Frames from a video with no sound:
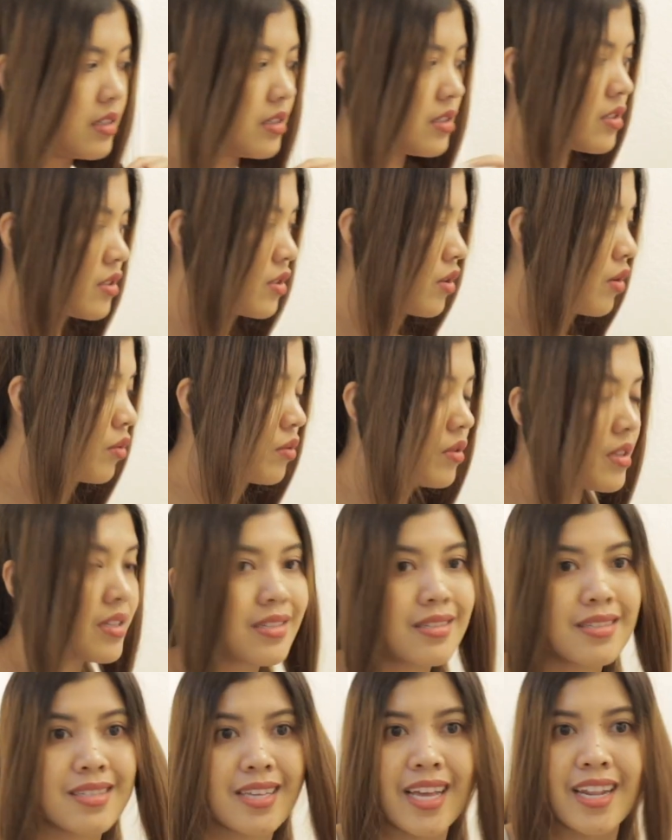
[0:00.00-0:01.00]
So this
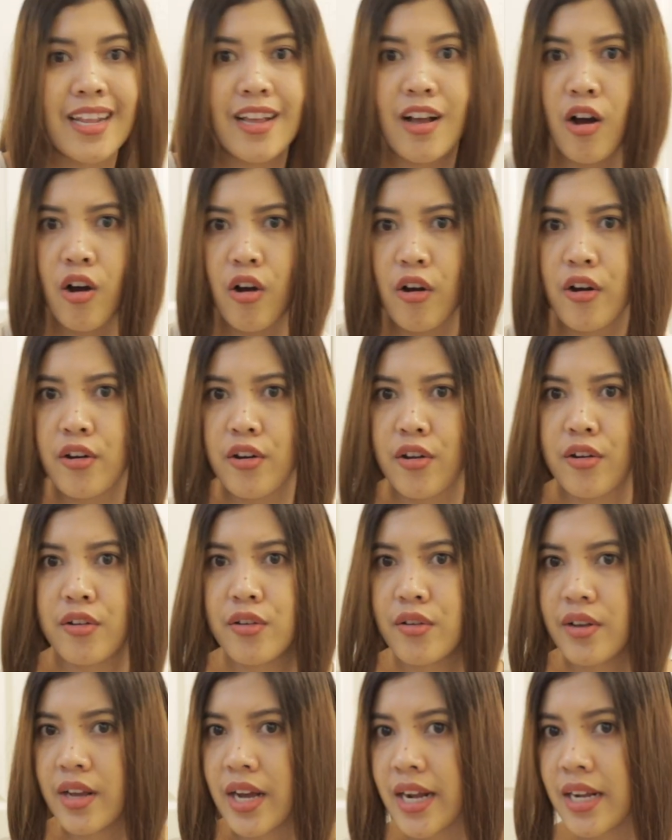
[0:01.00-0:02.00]
is getting harder,
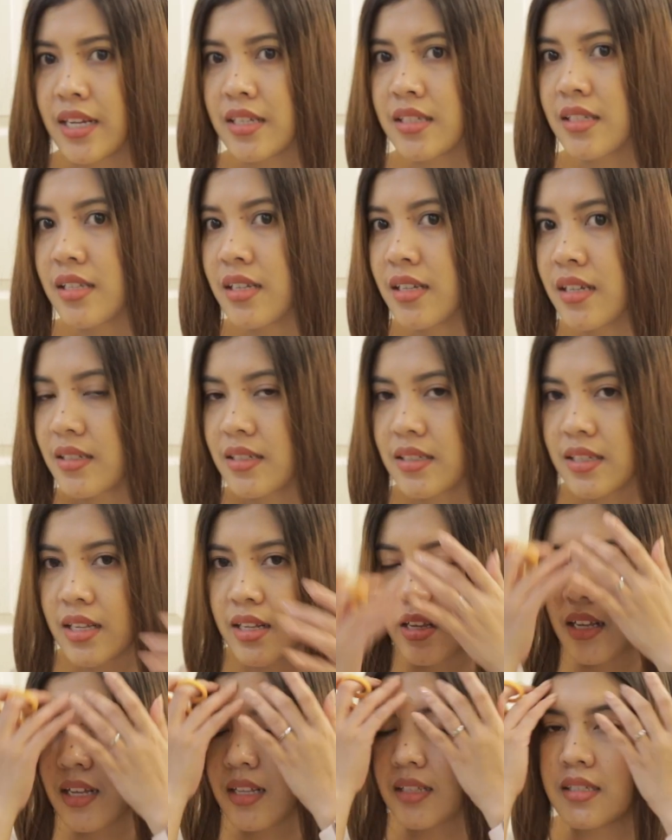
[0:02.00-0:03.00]
you guys, because I
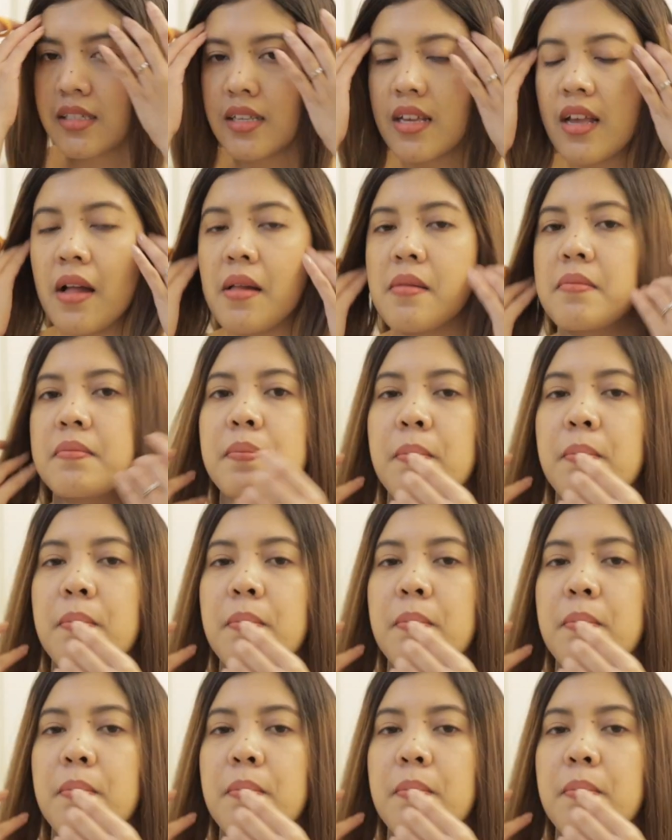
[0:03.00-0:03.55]
can't see it.